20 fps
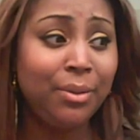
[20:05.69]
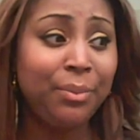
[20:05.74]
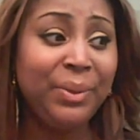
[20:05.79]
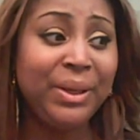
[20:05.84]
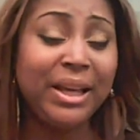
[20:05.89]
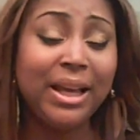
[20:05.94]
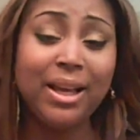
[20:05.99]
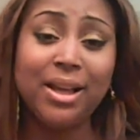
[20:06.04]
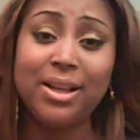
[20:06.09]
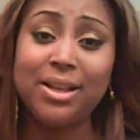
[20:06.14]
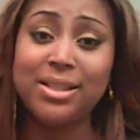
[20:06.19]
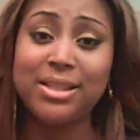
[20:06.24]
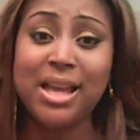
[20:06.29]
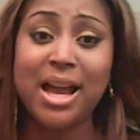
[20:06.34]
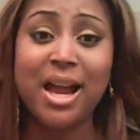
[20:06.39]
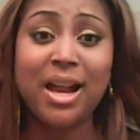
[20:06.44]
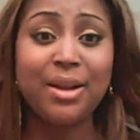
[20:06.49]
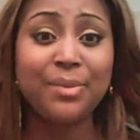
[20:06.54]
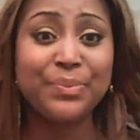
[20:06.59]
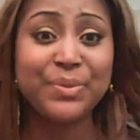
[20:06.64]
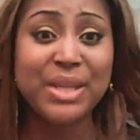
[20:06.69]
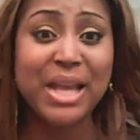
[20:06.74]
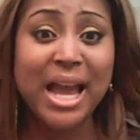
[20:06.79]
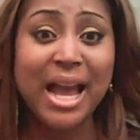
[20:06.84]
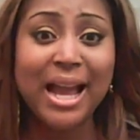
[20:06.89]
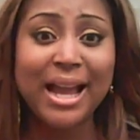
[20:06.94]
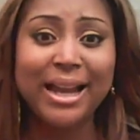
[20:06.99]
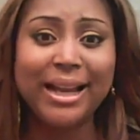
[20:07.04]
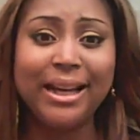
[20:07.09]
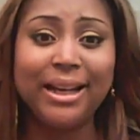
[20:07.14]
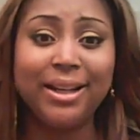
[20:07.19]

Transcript: on the floor downstairs?